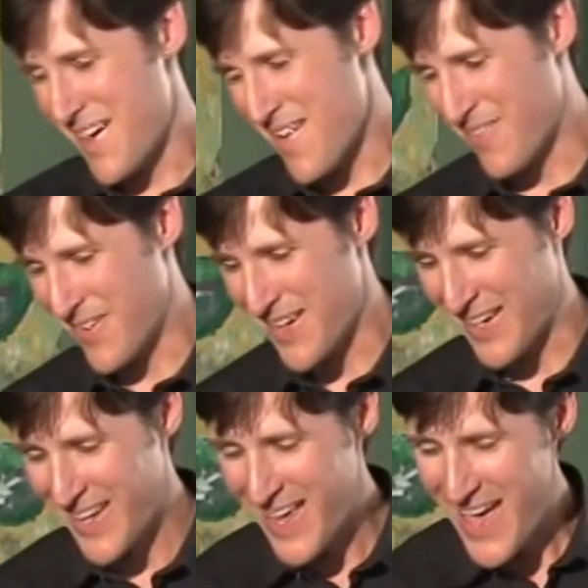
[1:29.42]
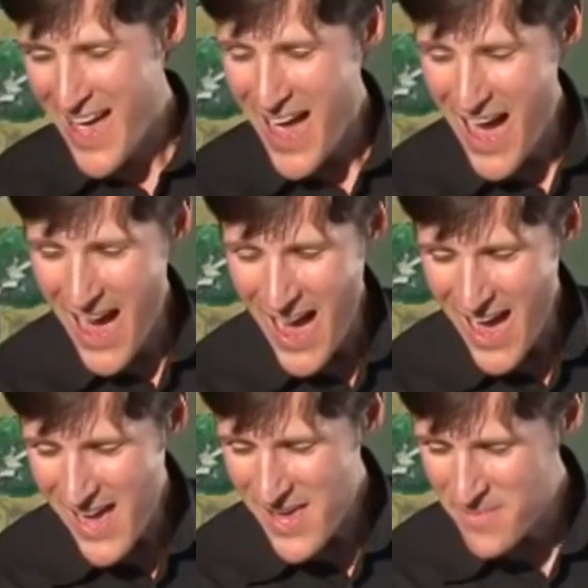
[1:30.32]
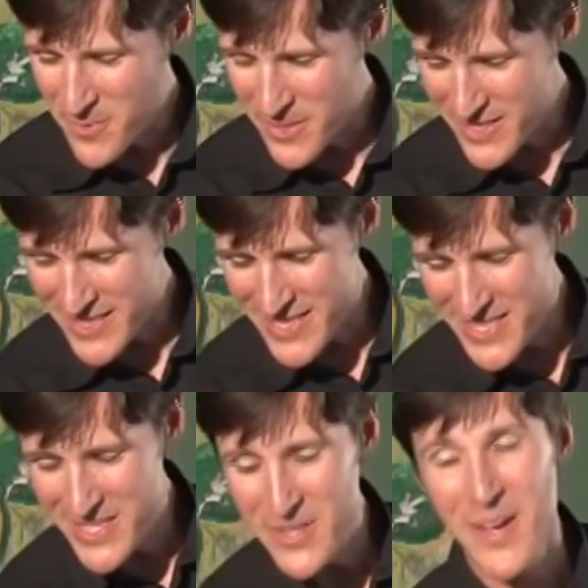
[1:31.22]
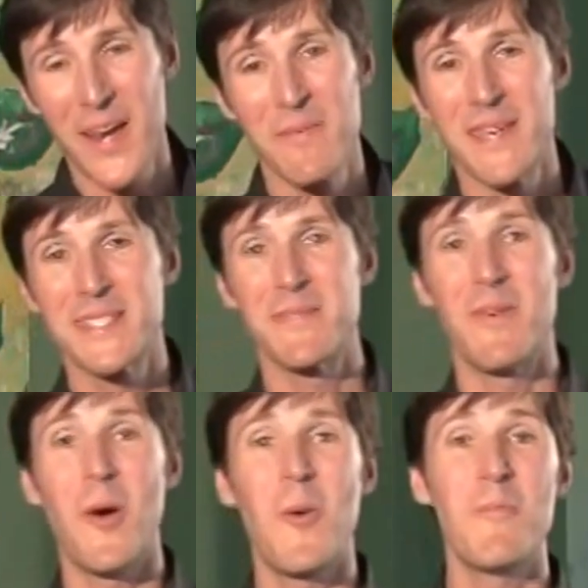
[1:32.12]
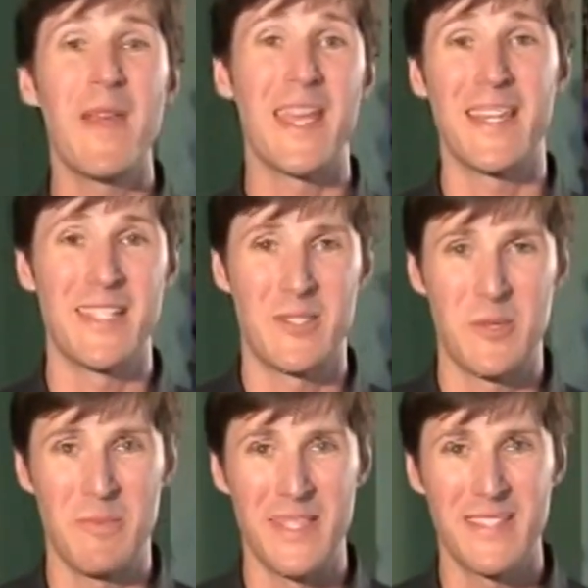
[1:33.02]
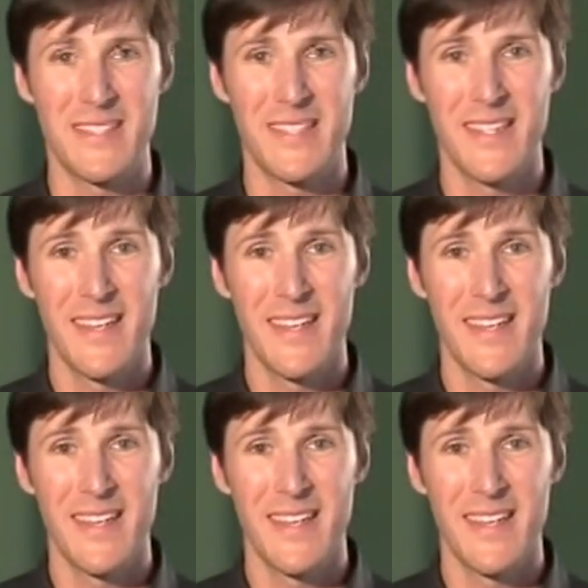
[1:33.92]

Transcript: All right, I am going to teach you how to make some homemade instruments.